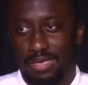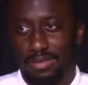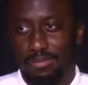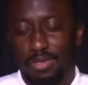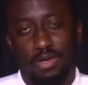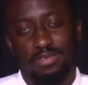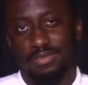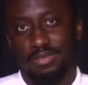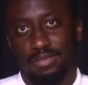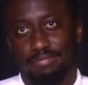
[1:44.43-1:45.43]

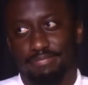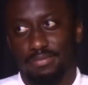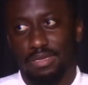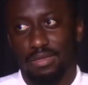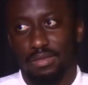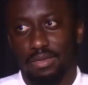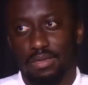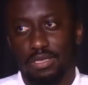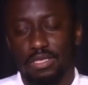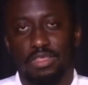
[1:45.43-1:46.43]
Because
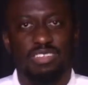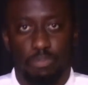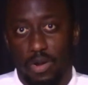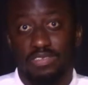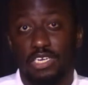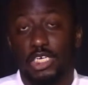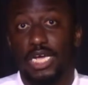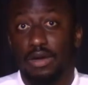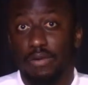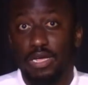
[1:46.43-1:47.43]
this present
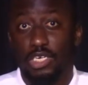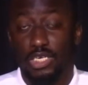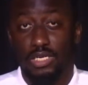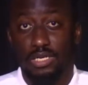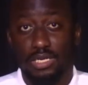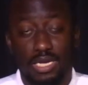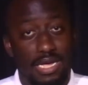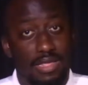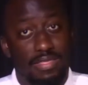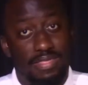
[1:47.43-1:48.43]
generation,
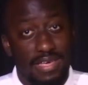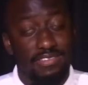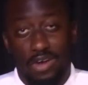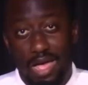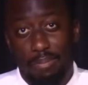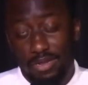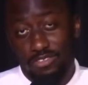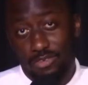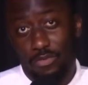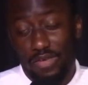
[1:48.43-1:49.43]
things are happening
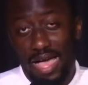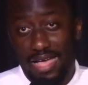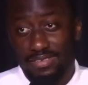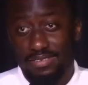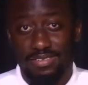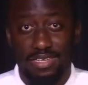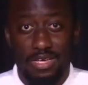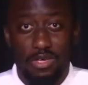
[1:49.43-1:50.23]
so fast.